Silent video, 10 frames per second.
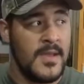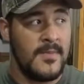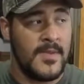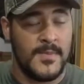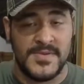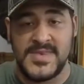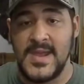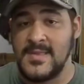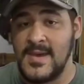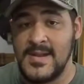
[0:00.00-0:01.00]
people
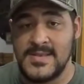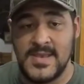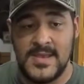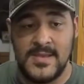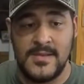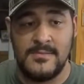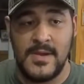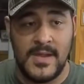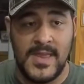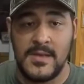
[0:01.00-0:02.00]
saying that it's a
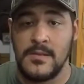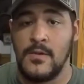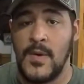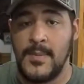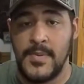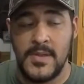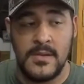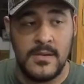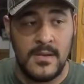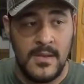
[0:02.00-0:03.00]
killer
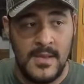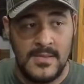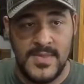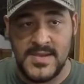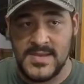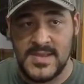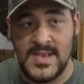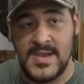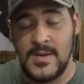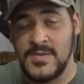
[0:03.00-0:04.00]
weapon things like
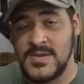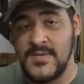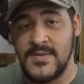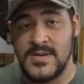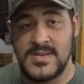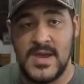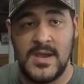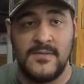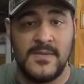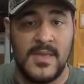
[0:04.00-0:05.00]
that. It was never
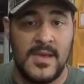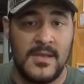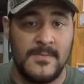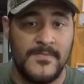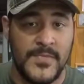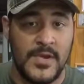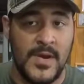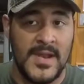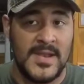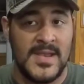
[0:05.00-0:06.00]
designed for that.
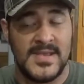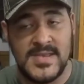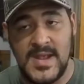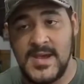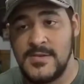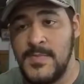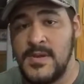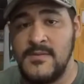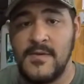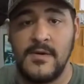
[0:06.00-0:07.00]
Granted, yes, it has been
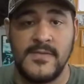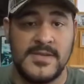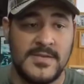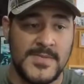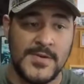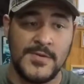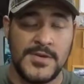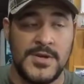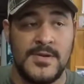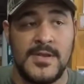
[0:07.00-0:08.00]
involved in some school
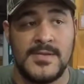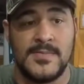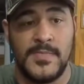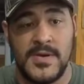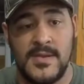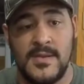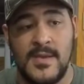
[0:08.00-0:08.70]
shootings, but